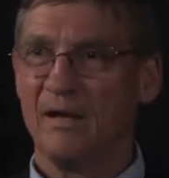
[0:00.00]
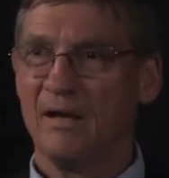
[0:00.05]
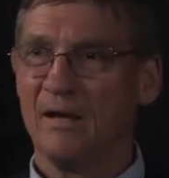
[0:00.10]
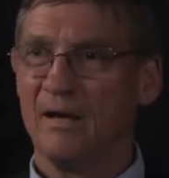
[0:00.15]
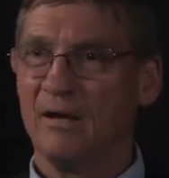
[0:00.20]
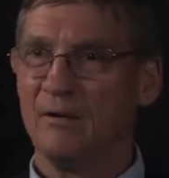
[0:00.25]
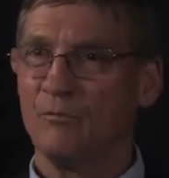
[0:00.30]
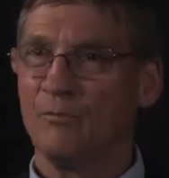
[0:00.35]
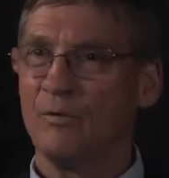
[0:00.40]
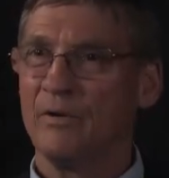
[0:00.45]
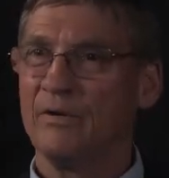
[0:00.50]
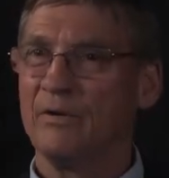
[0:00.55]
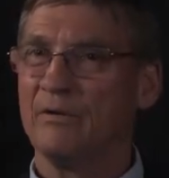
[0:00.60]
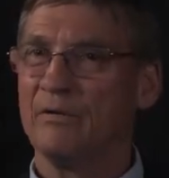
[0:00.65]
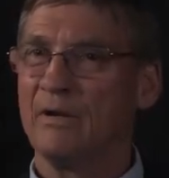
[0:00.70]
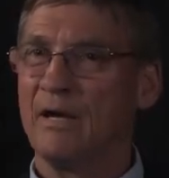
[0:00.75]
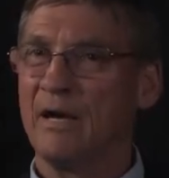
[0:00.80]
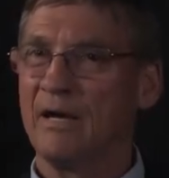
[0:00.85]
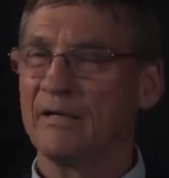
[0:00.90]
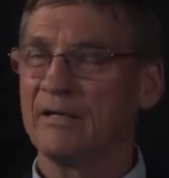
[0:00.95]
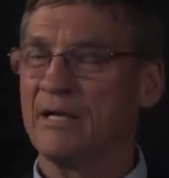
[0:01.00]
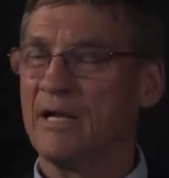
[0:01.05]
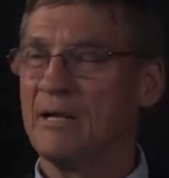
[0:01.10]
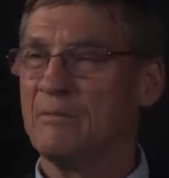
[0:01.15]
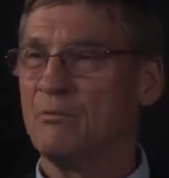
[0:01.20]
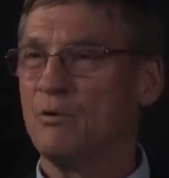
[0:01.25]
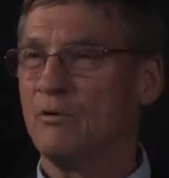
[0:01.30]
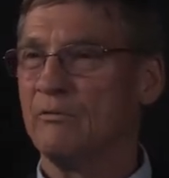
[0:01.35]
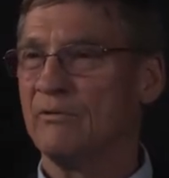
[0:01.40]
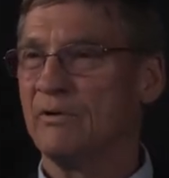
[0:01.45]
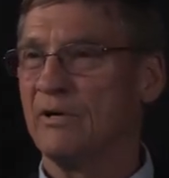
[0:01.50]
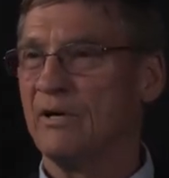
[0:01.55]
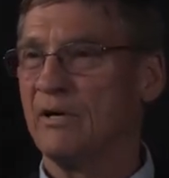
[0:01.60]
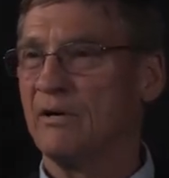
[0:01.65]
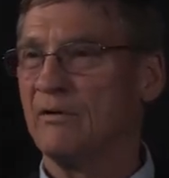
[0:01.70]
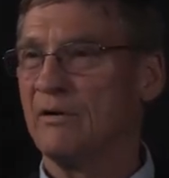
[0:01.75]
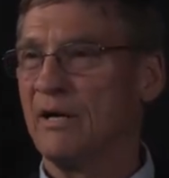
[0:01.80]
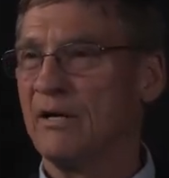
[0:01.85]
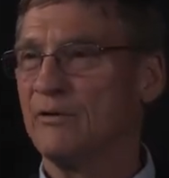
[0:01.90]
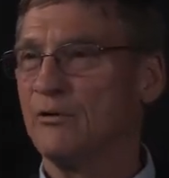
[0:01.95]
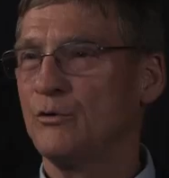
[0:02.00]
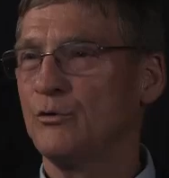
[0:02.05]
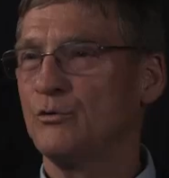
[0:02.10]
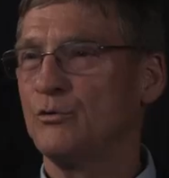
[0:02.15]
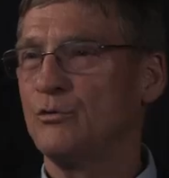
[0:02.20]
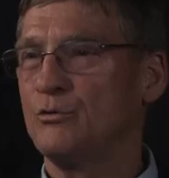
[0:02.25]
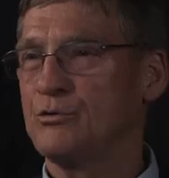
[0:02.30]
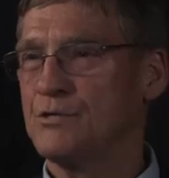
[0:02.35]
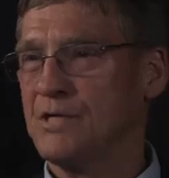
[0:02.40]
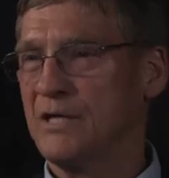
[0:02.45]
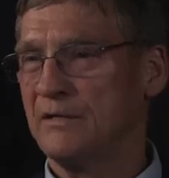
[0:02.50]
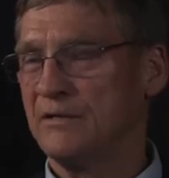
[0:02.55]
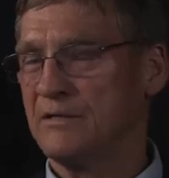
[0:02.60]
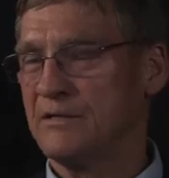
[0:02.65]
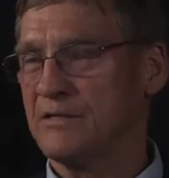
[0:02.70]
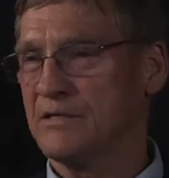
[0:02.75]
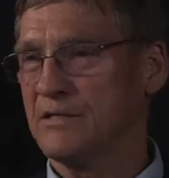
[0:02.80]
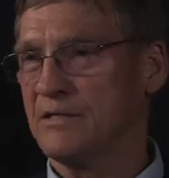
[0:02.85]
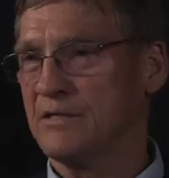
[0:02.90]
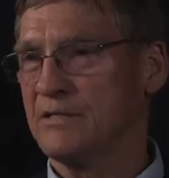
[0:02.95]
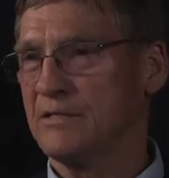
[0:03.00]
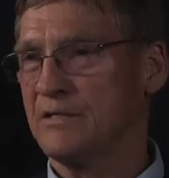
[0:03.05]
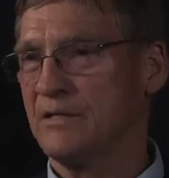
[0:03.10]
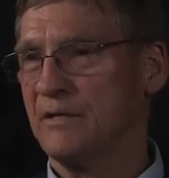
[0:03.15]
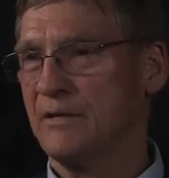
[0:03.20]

Uh, when I came over here, I knew two sentences.